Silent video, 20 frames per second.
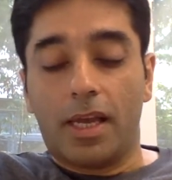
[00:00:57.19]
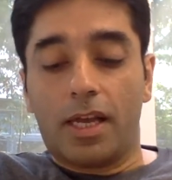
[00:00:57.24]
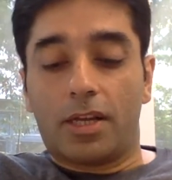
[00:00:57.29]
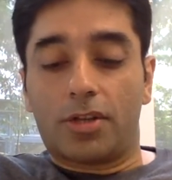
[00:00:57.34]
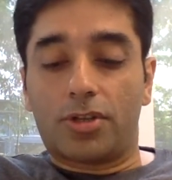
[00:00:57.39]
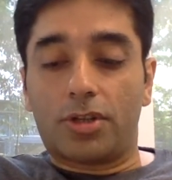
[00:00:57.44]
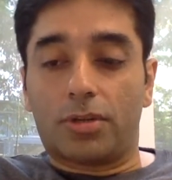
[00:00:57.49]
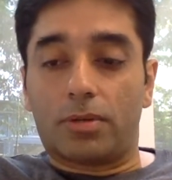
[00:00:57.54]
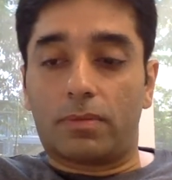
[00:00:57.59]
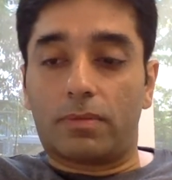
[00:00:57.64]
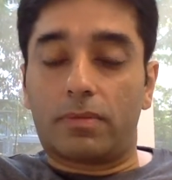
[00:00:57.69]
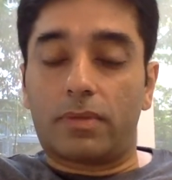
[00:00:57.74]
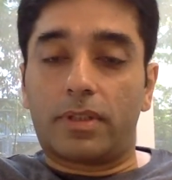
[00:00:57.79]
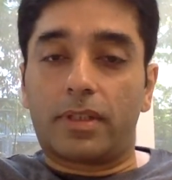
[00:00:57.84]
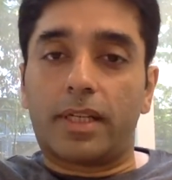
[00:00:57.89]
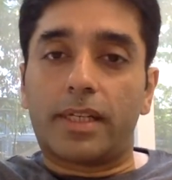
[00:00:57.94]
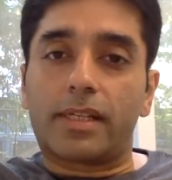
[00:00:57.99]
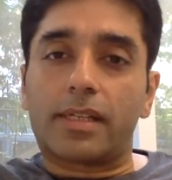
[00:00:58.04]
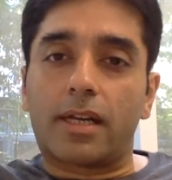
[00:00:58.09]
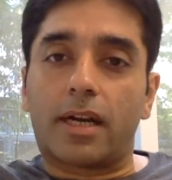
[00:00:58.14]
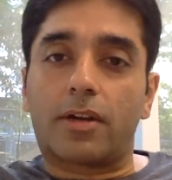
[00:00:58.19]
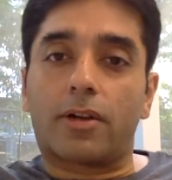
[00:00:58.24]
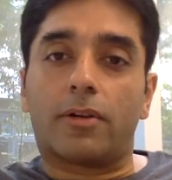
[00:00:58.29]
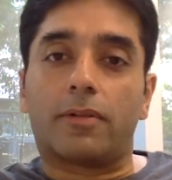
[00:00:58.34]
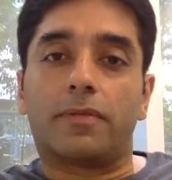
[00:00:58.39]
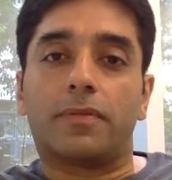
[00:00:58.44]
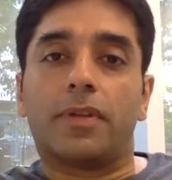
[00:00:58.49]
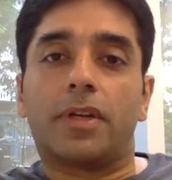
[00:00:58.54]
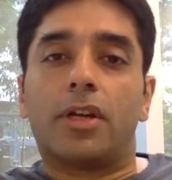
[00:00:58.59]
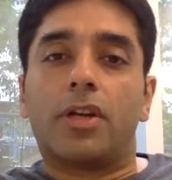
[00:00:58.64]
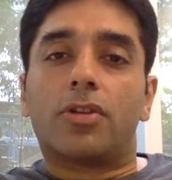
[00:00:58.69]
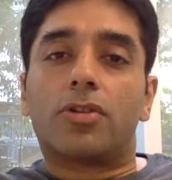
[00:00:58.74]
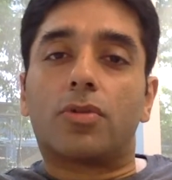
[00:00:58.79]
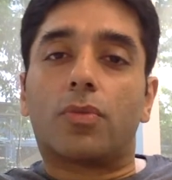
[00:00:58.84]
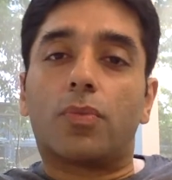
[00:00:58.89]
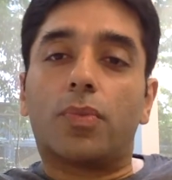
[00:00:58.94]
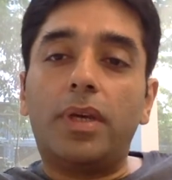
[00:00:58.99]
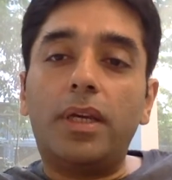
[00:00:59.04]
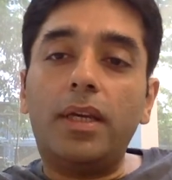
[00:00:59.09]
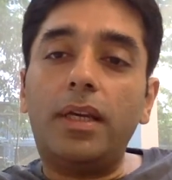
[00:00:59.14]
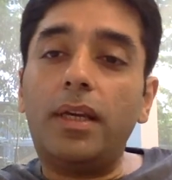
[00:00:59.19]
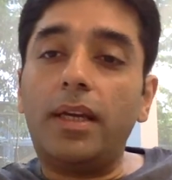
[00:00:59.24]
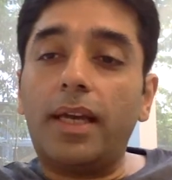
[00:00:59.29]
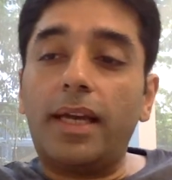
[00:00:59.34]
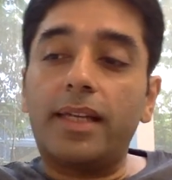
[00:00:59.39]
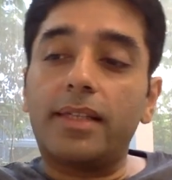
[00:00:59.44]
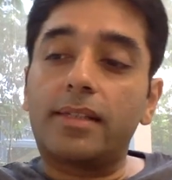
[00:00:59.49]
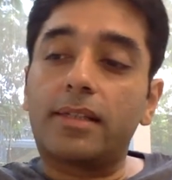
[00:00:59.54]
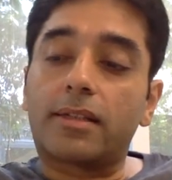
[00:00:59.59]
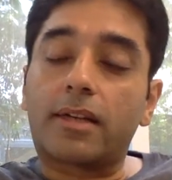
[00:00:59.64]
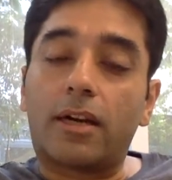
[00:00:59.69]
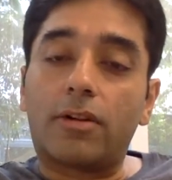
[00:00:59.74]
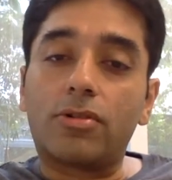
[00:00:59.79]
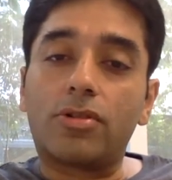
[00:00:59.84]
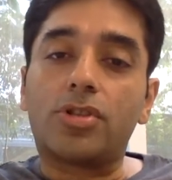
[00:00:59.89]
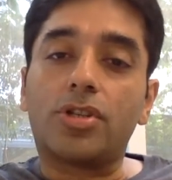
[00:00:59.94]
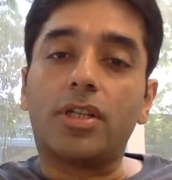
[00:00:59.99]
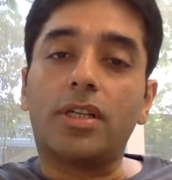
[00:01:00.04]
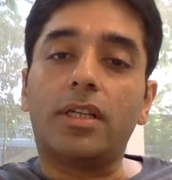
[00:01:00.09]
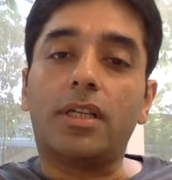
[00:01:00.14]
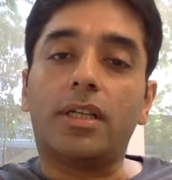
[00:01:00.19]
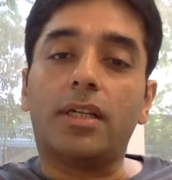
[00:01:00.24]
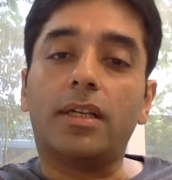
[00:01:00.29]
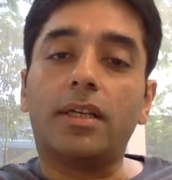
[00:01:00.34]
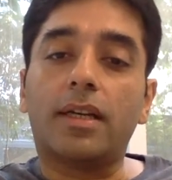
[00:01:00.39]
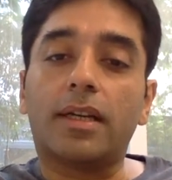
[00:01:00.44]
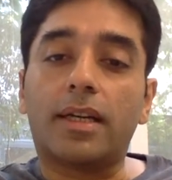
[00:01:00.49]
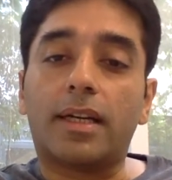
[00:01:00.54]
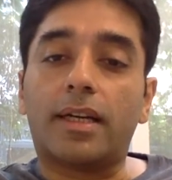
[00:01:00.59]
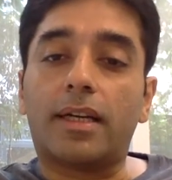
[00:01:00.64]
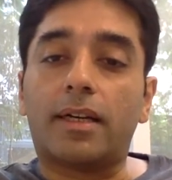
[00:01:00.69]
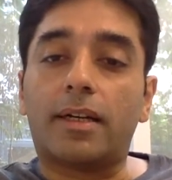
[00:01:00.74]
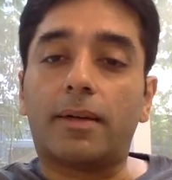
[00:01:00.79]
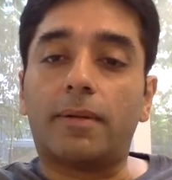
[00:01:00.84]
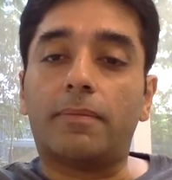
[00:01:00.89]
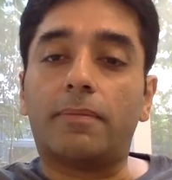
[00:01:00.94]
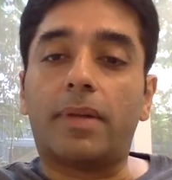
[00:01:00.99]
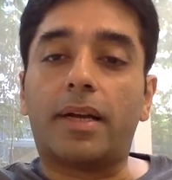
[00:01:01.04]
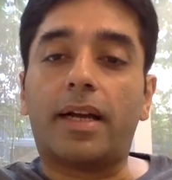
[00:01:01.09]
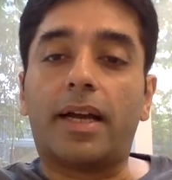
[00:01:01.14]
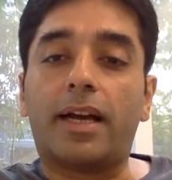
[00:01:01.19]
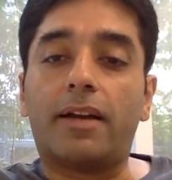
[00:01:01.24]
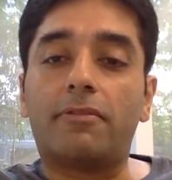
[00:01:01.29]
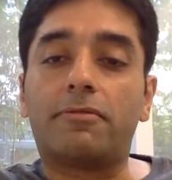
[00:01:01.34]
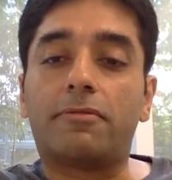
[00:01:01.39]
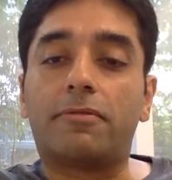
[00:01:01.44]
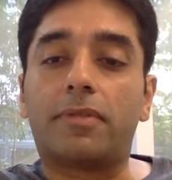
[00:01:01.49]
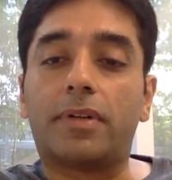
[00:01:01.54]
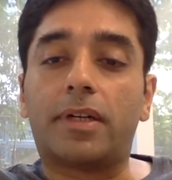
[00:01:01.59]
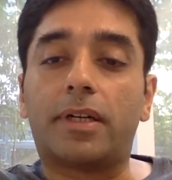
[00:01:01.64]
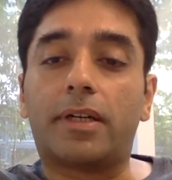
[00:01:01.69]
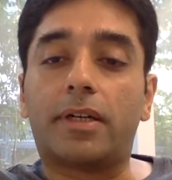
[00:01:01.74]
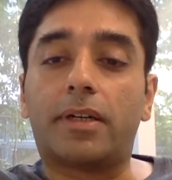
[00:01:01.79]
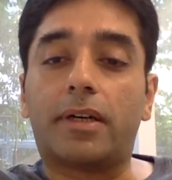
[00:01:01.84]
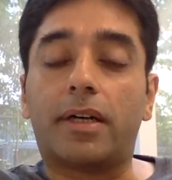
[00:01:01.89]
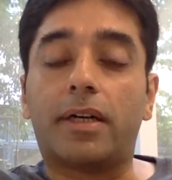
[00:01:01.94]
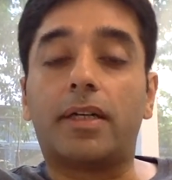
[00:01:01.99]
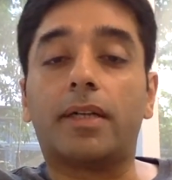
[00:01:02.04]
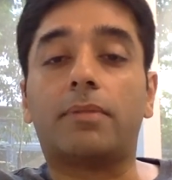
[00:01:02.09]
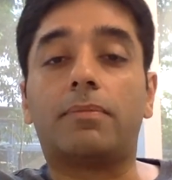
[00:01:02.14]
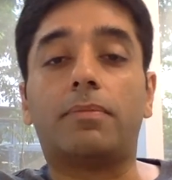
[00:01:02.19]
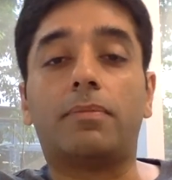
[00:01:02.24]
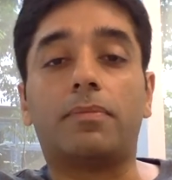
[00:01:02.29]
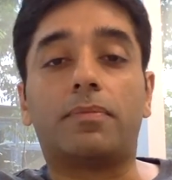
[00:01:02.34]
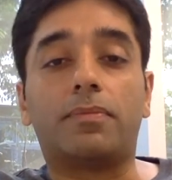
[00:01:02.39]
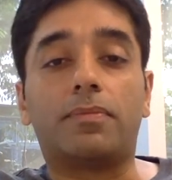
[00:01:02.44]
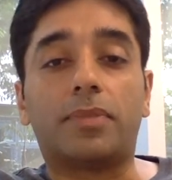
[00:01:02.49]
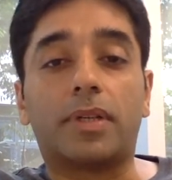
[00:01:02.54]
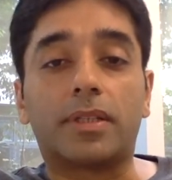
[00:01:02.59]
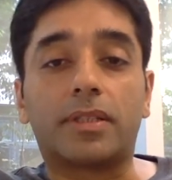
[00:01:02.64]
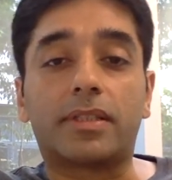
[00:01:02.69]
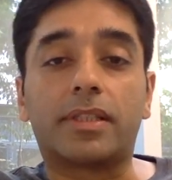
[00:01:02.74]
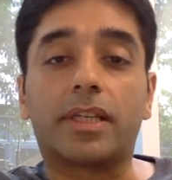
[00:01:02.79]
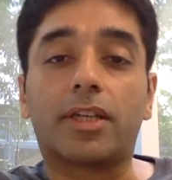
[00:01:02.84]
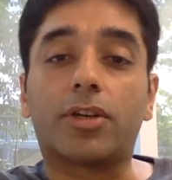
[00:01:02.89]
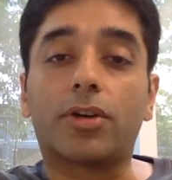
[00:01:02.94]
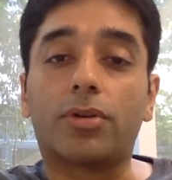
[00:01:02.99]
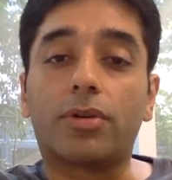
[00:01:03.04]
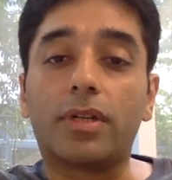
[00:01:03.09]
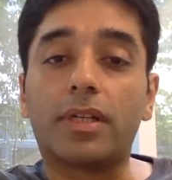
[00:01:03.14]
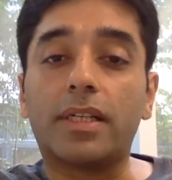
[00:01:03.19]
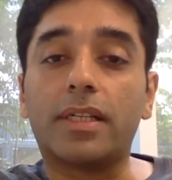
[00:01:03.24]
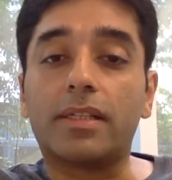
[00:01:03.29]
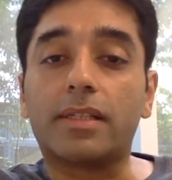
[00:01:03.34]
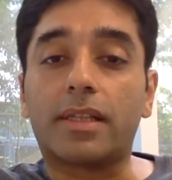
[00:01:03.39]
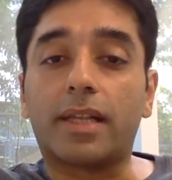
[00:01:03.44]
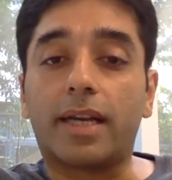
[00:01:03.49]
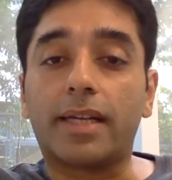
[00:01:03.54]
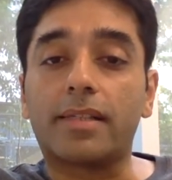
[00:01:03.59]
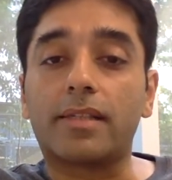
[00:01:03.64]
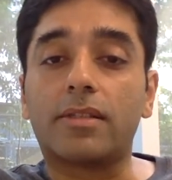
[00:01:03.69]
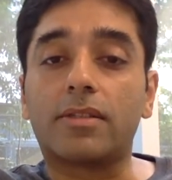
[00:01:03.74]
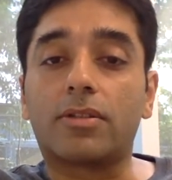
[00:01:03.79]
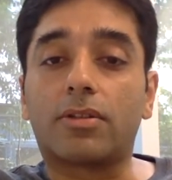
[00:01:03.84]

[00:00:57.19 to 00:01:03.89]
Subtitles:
So let's start off. So we as CrowdGenie have a securities license